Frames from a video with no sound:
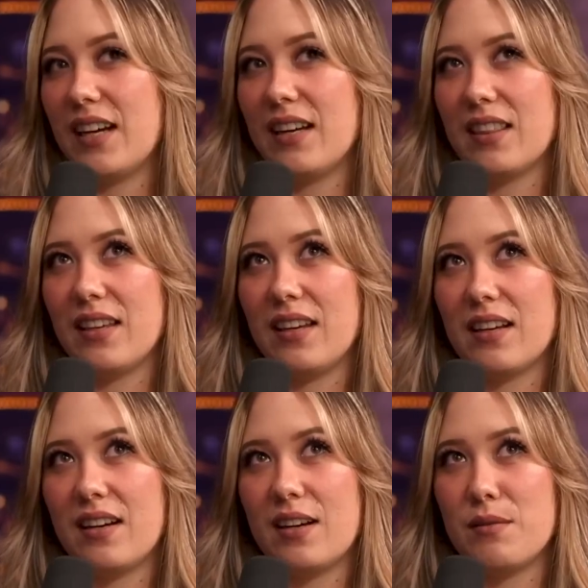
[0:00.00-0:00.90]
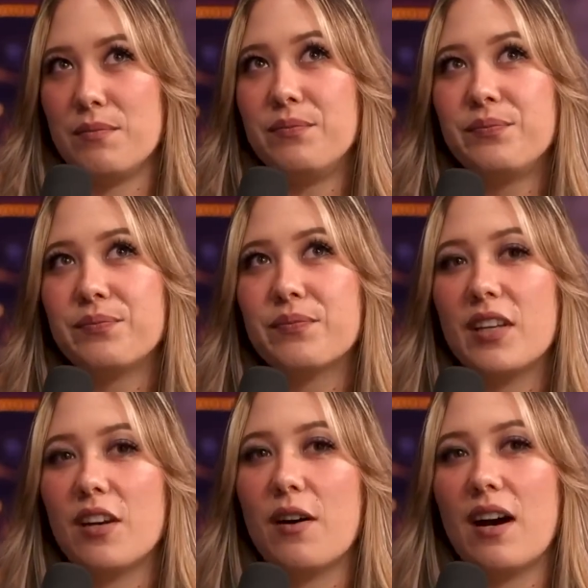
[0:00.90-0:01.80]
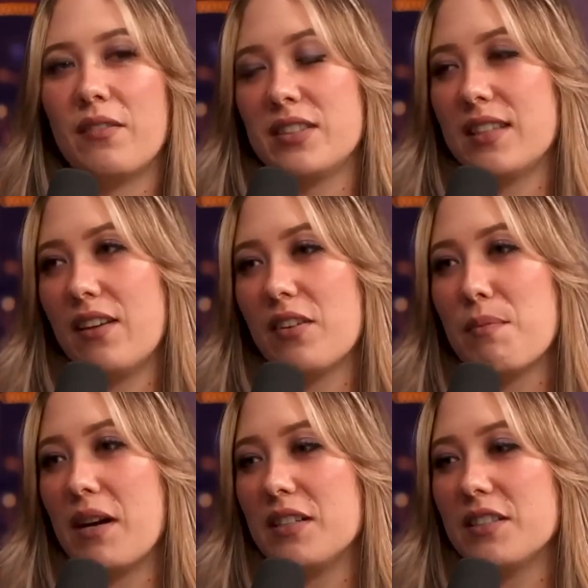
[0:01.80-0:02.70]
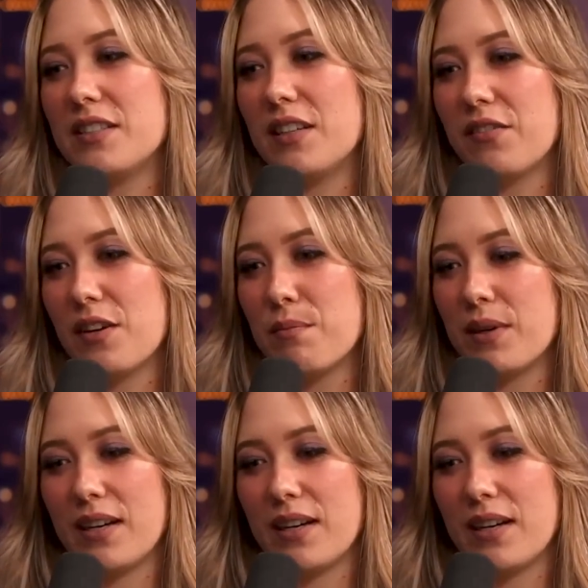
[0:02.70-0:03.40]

Yeah. I think, um, you know, obviously every marriage is different,